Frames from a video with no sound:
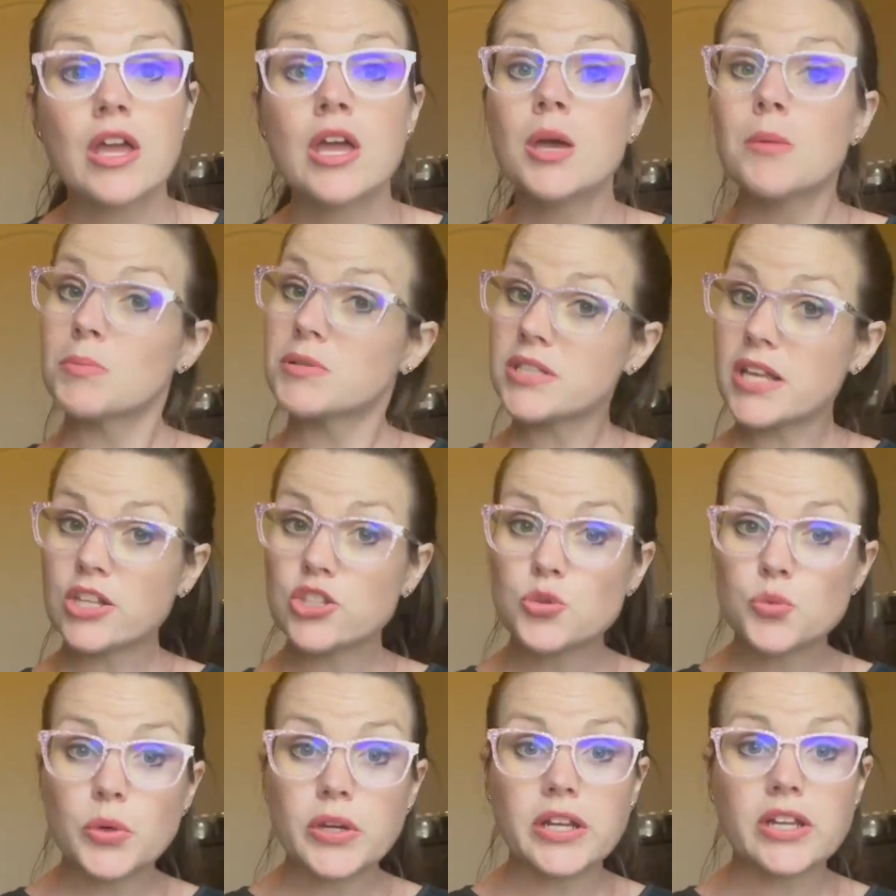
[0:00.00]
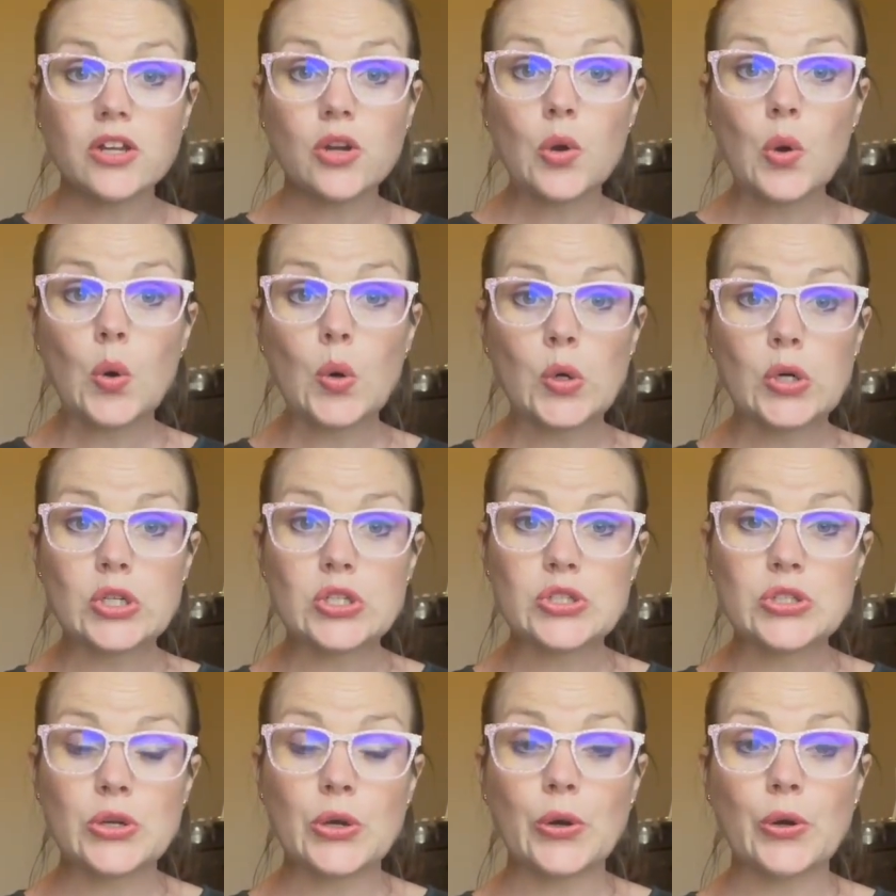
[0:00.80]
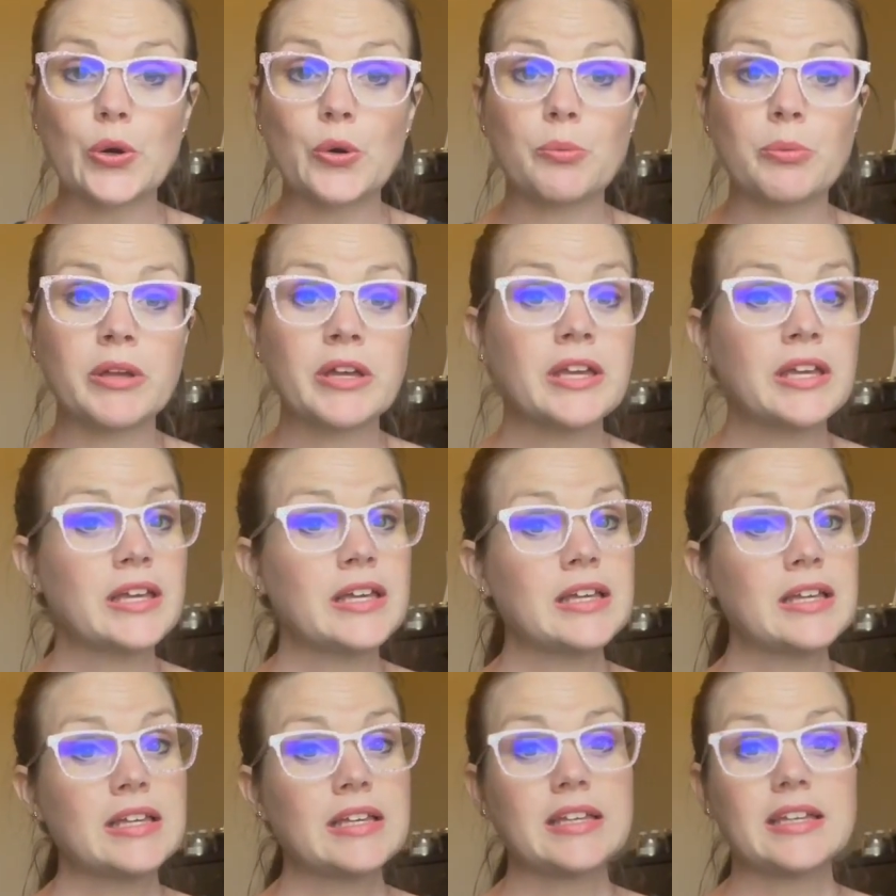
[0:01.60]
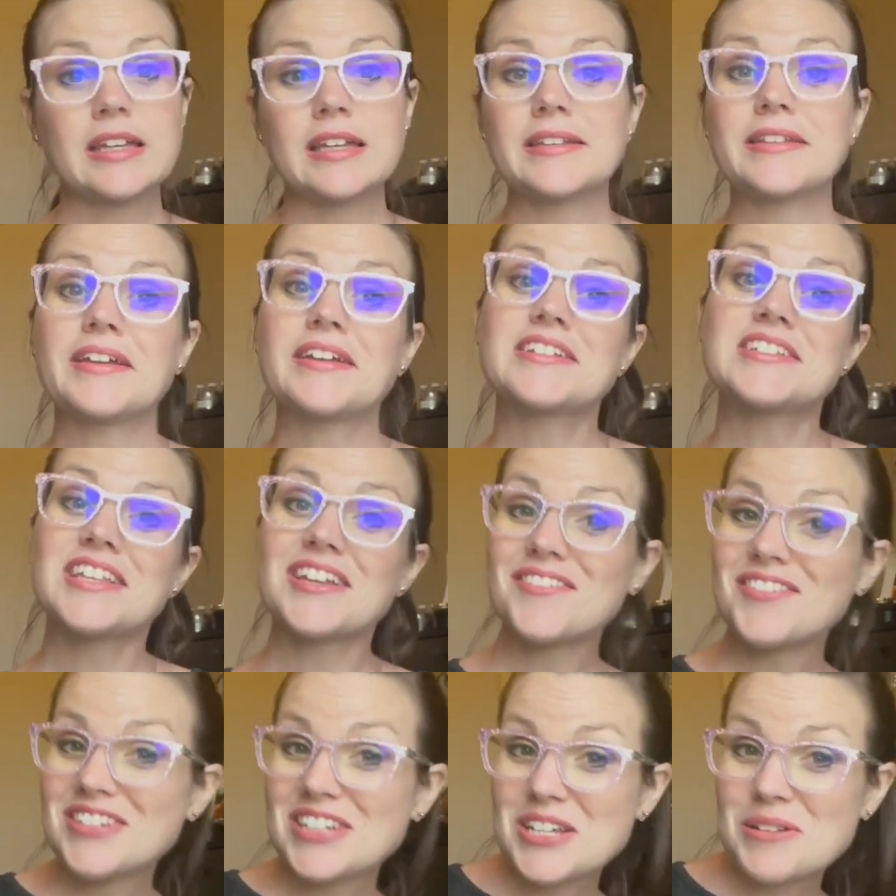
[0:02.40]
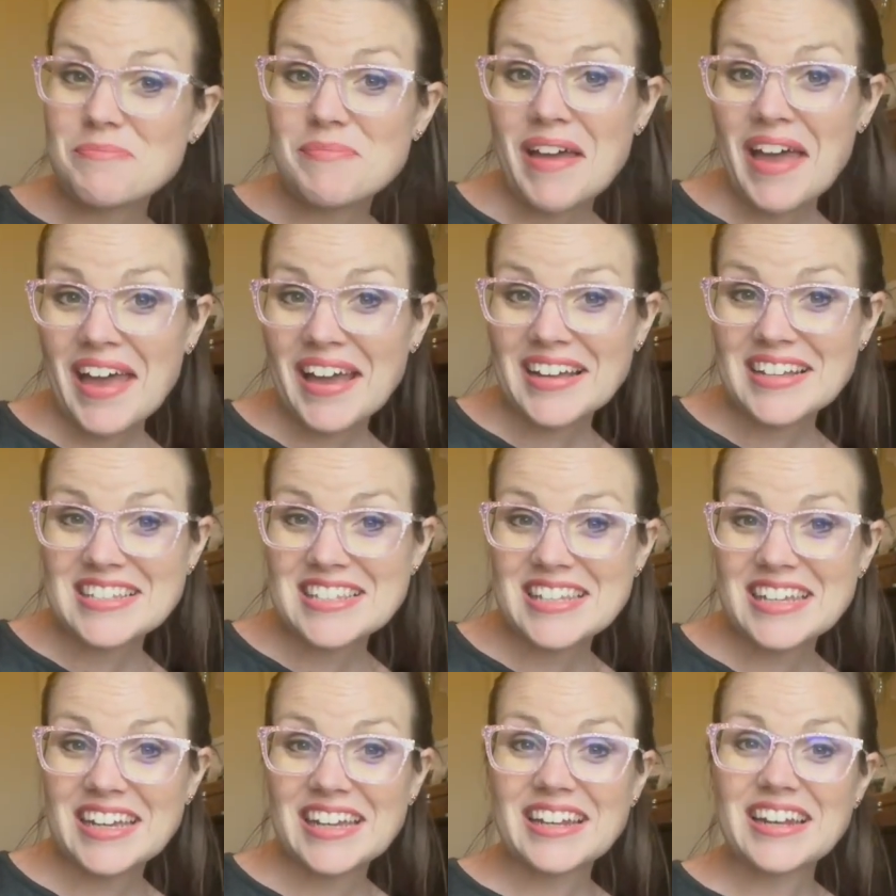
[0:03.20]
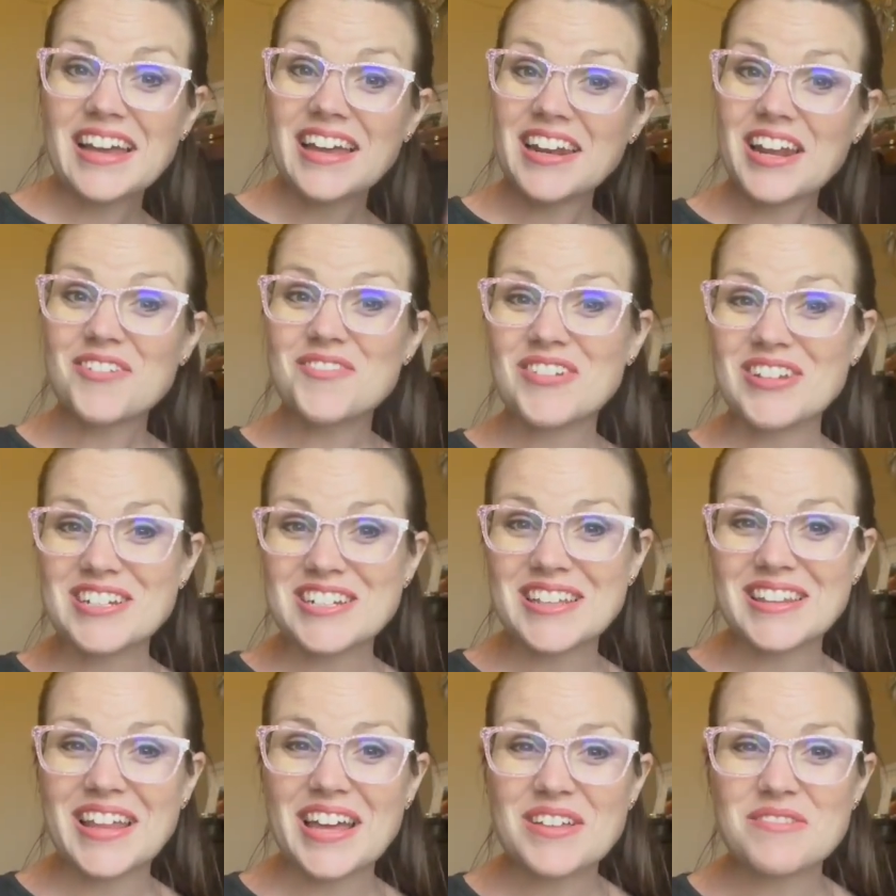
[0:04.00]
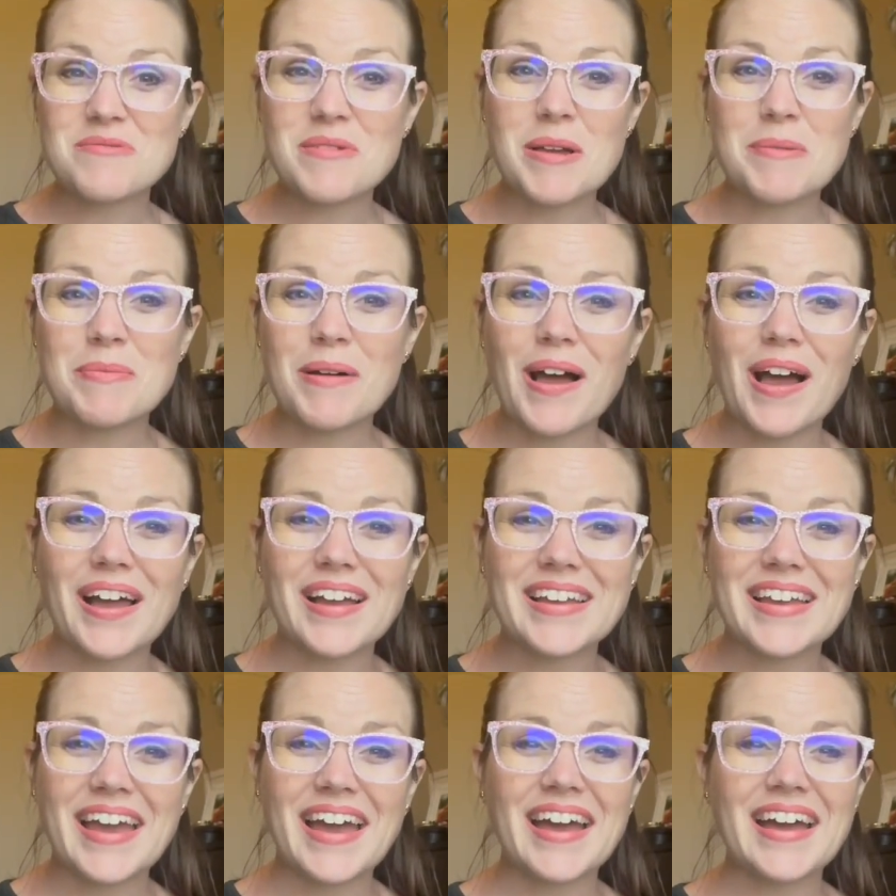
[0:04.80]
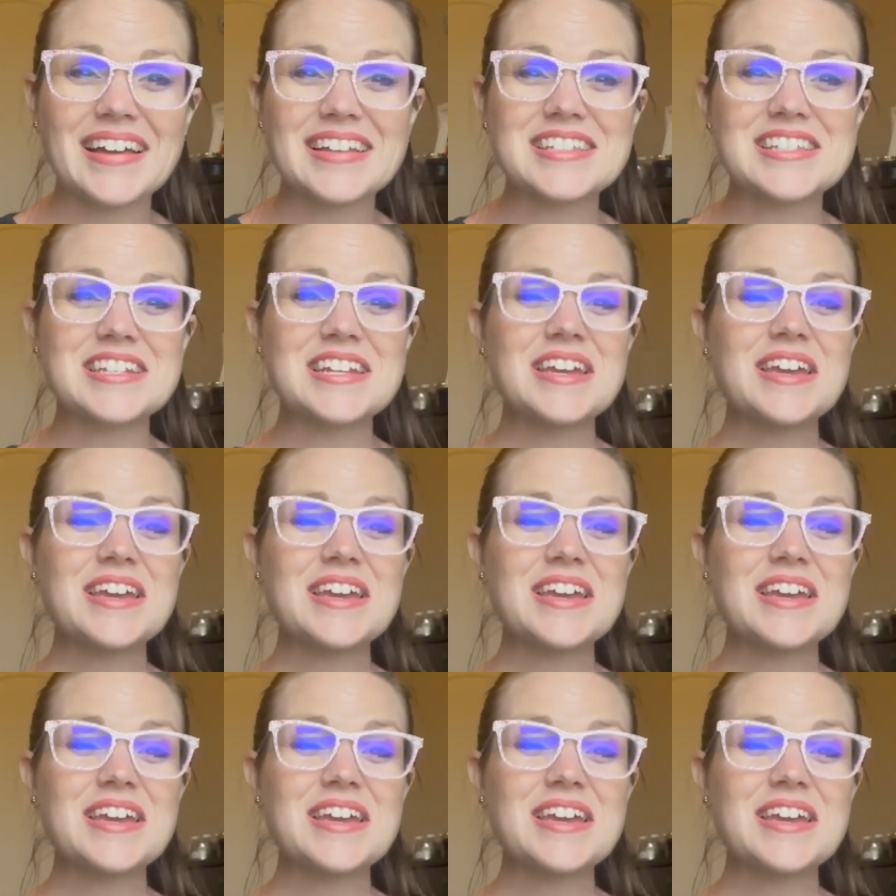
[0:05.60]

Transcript: Besides reading a horoscope in 17 magazine, and I mentioned that in my podcast,